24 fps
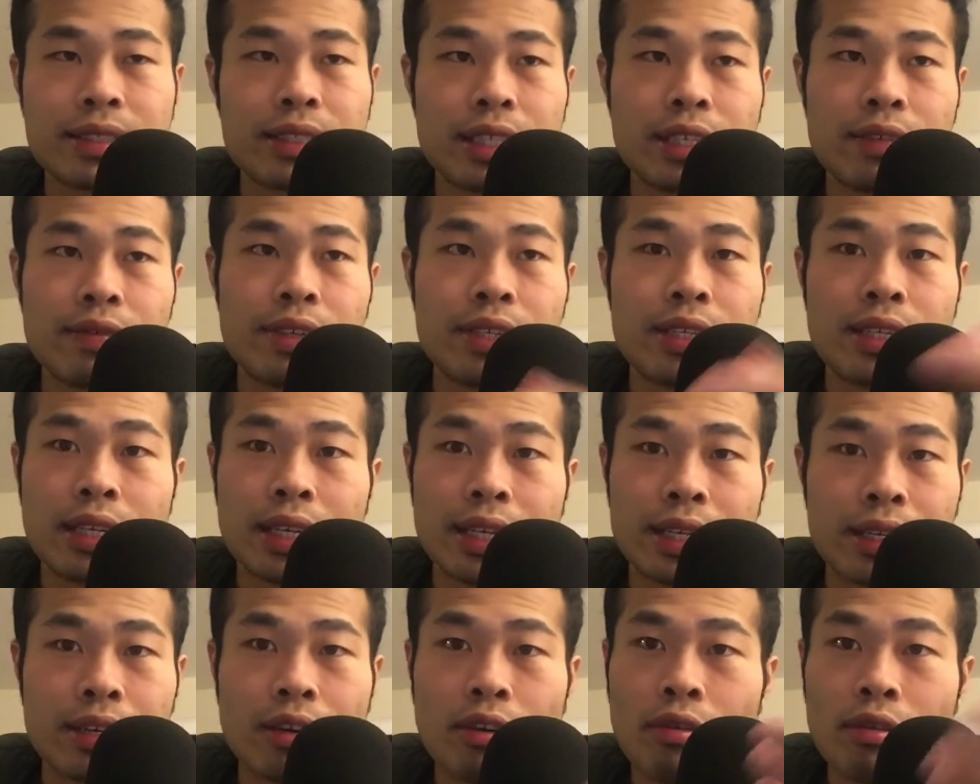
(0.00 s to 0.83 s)
Even
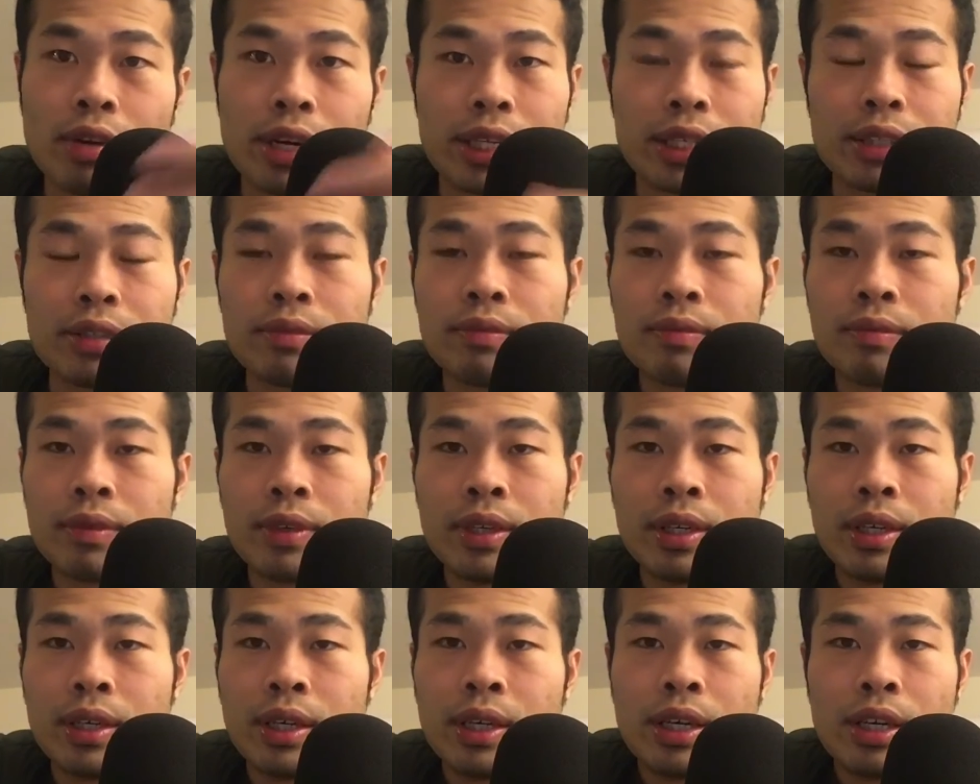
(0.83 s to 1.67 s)
like only
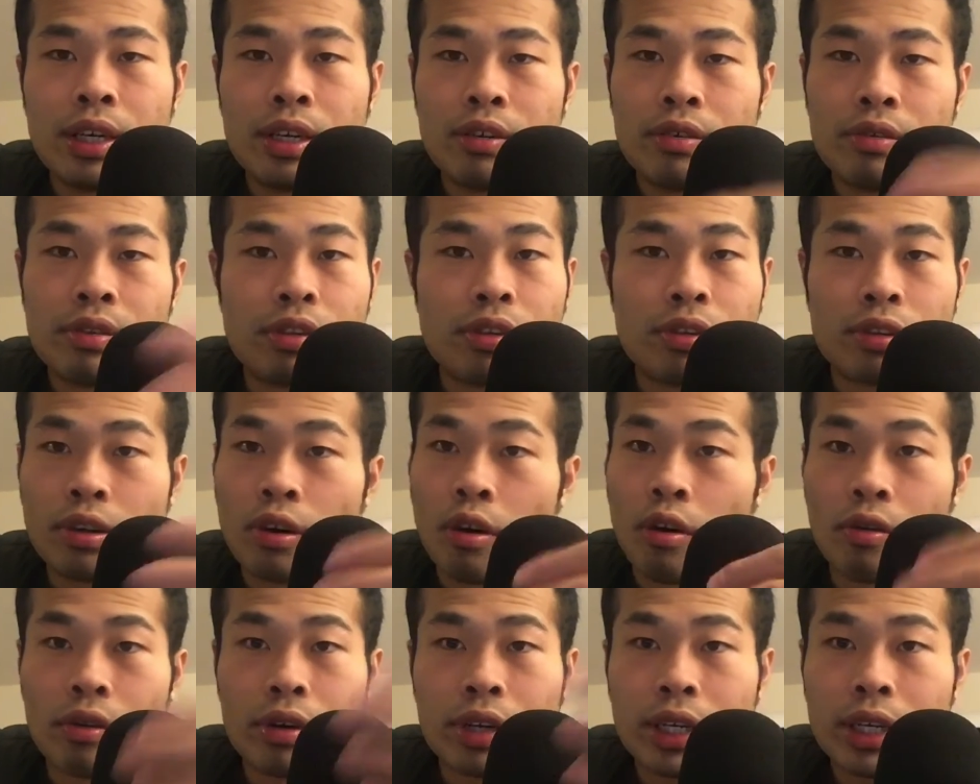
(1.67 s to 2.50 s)

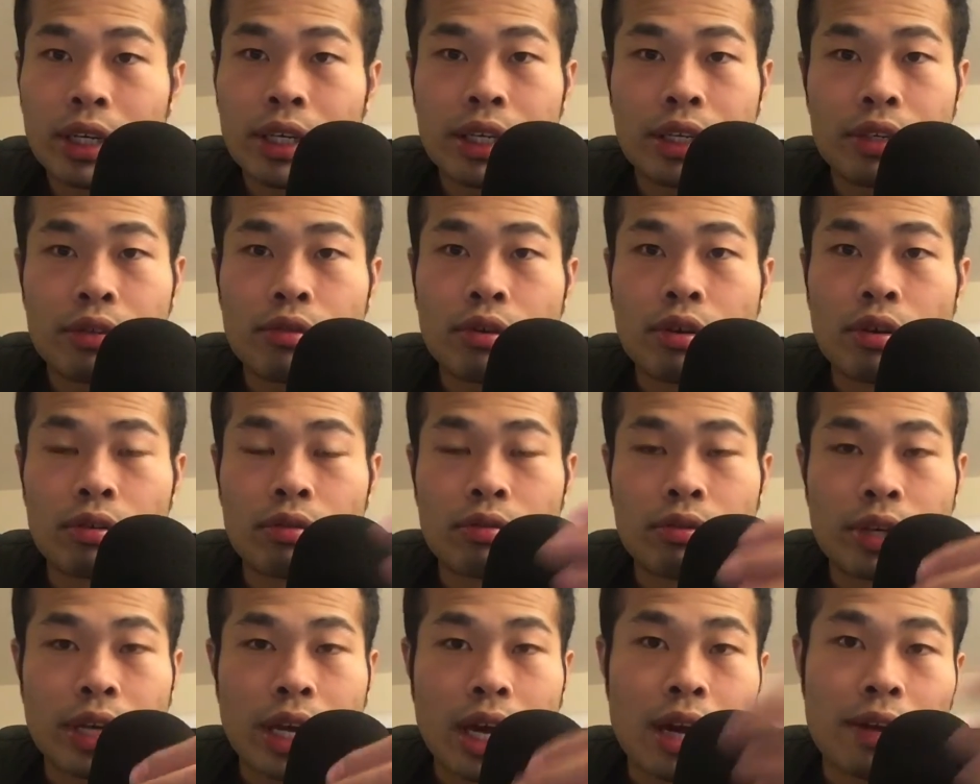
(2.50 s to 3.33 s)
need to go to
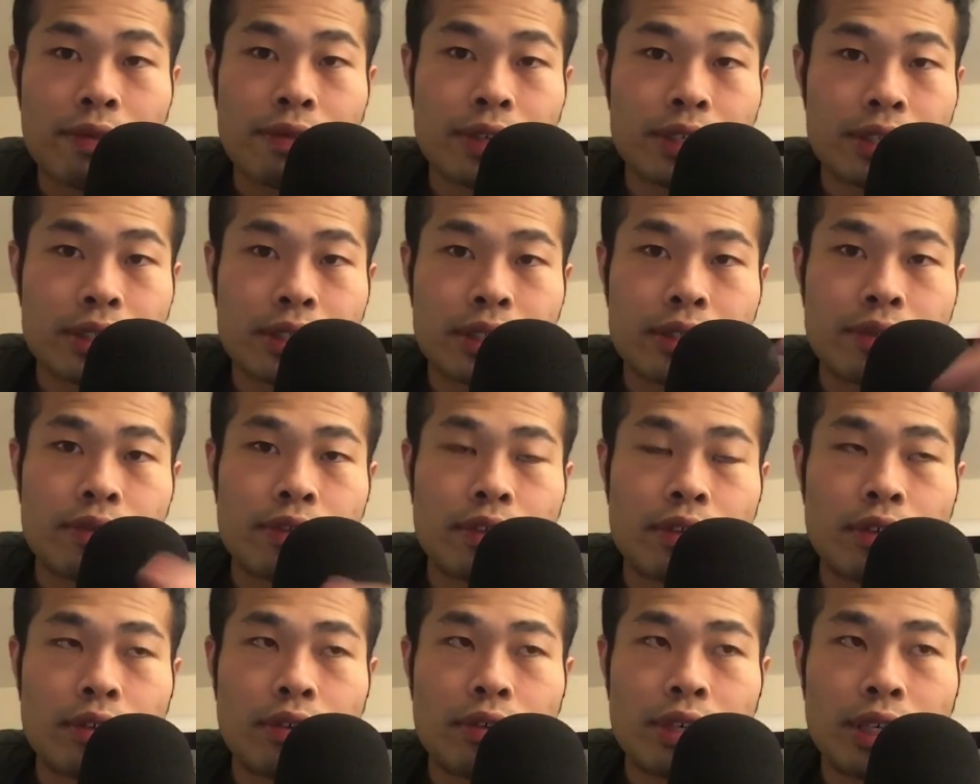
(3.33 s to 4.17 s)
the office
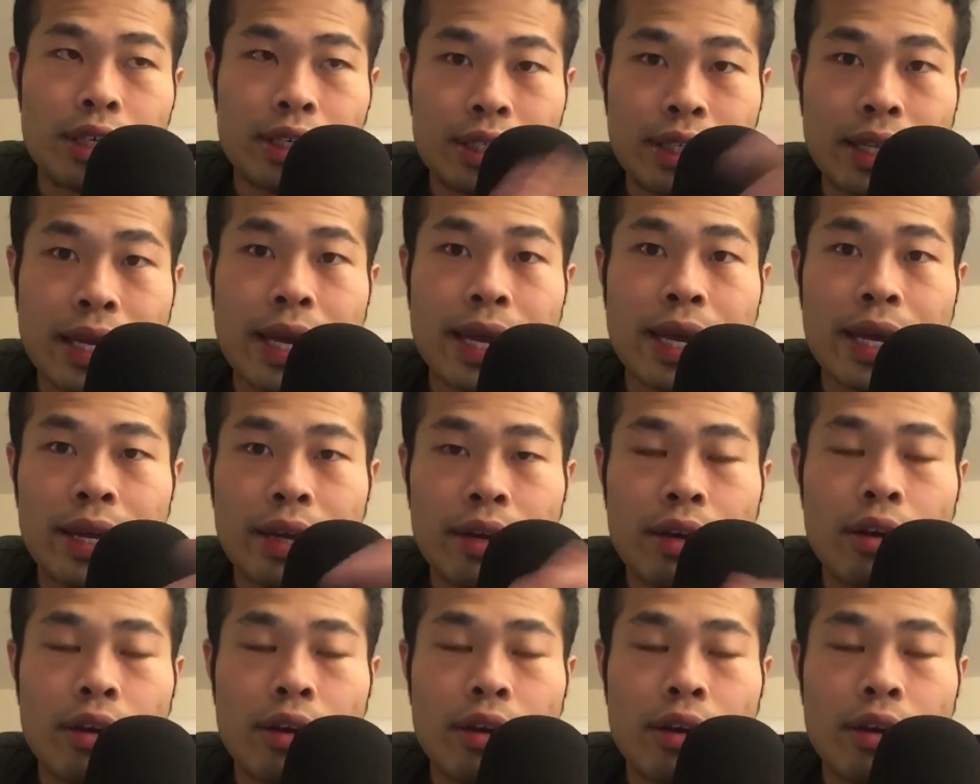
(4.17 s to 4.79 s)
for a day.